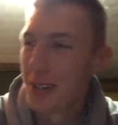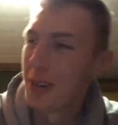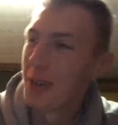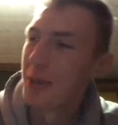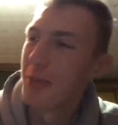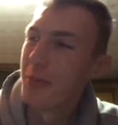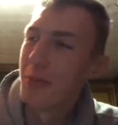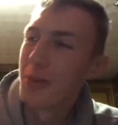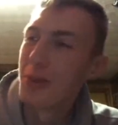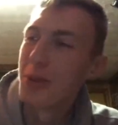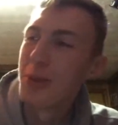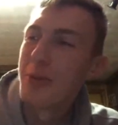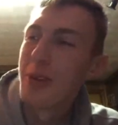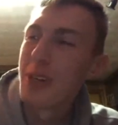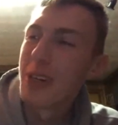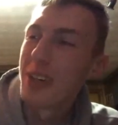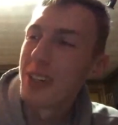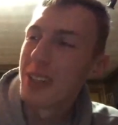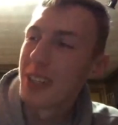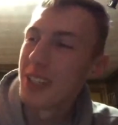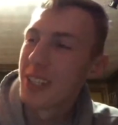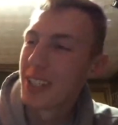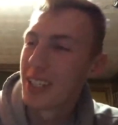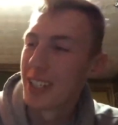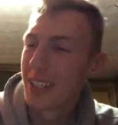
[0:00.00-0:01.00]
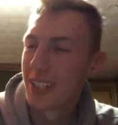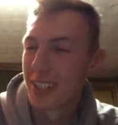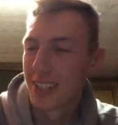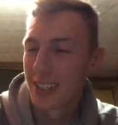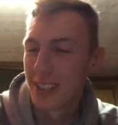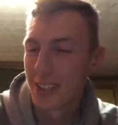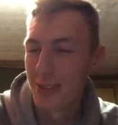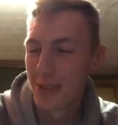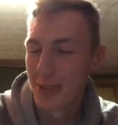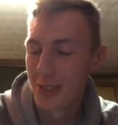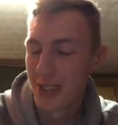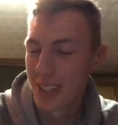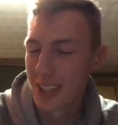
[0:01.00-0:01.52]
blueberry
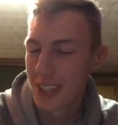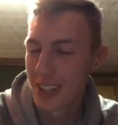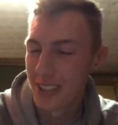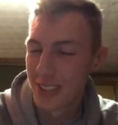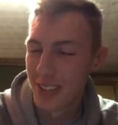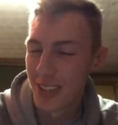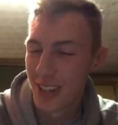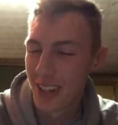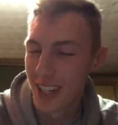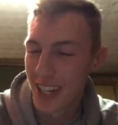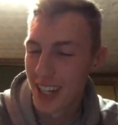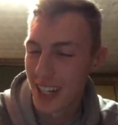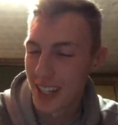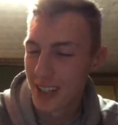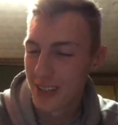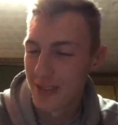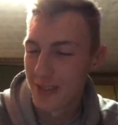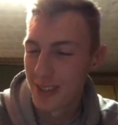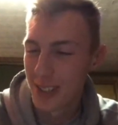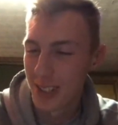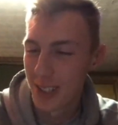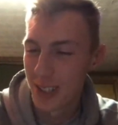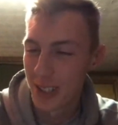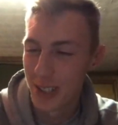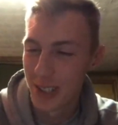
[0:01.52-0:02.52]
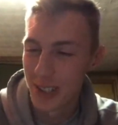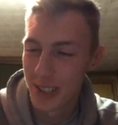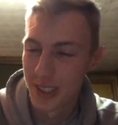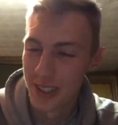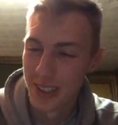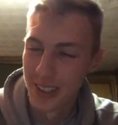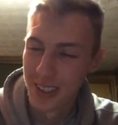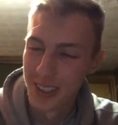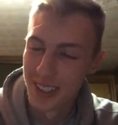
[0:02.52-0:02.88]
drink is not actually very good.